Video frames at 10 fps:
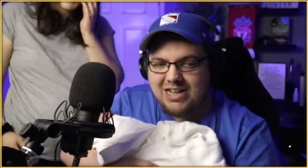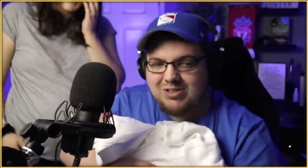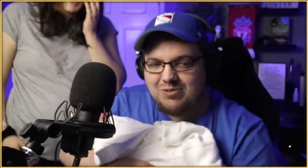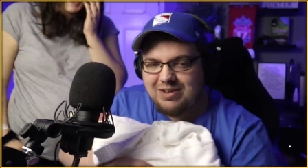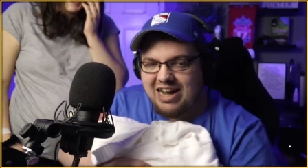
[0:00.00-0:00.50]

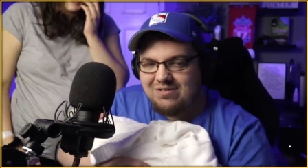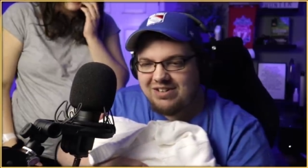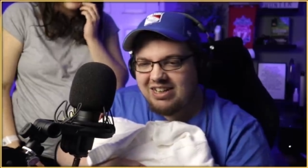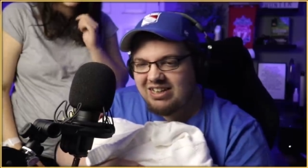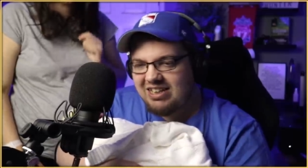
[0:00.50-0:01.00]
best woman
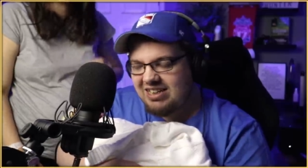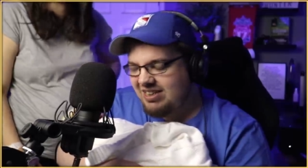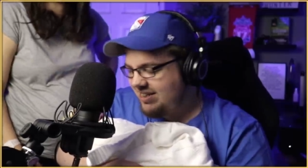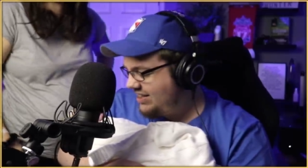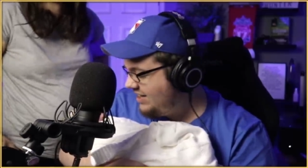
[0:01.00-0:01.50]
ever.
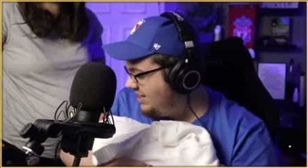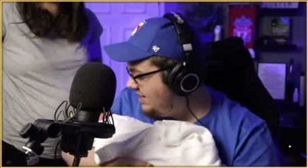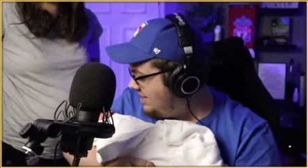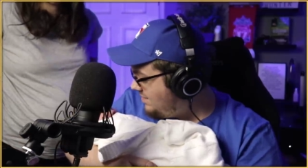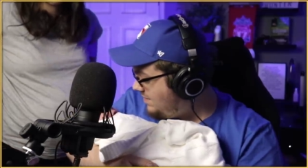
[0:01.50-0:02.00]

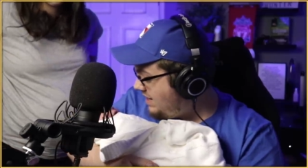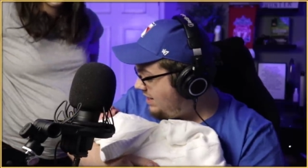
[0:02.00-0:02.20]
But